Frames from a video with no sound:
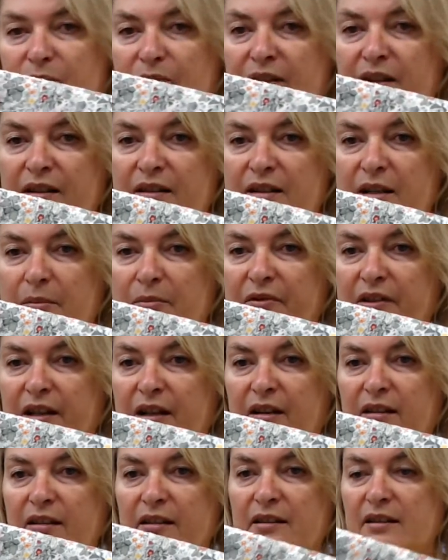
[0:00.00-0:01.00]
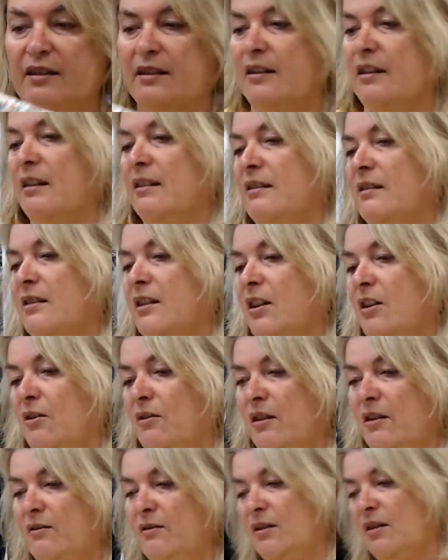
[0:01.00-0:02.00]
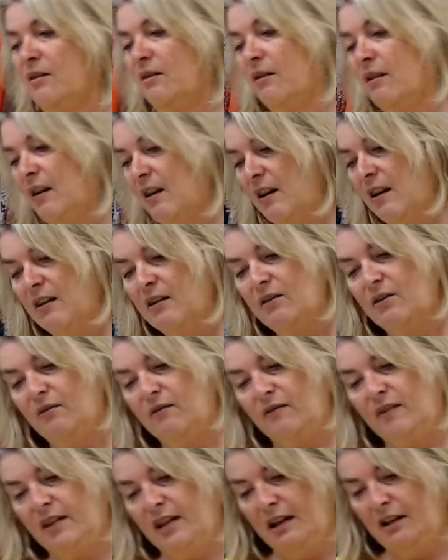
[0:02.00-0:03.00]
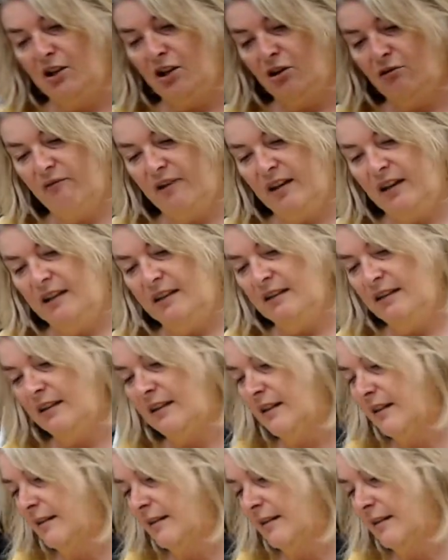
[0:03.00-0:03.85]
summery colours. So those are sort of sagey greens.